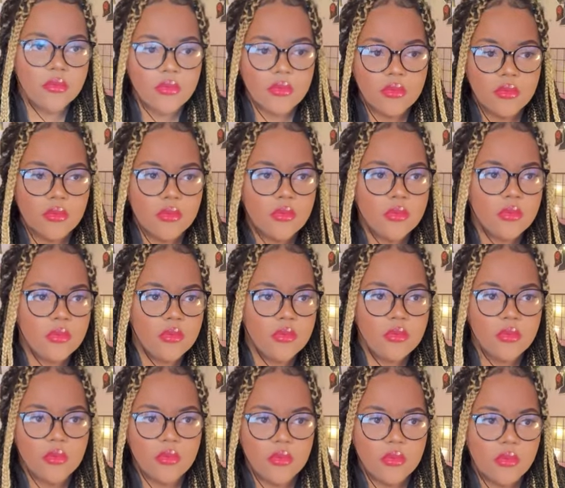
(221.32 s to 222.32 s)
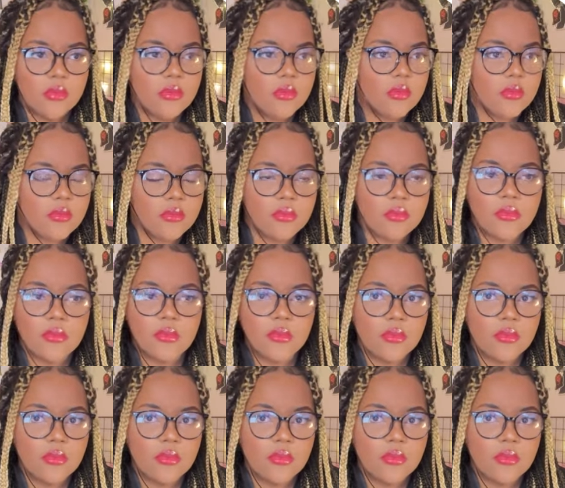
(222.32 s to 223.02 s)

No one is speaking in this clip.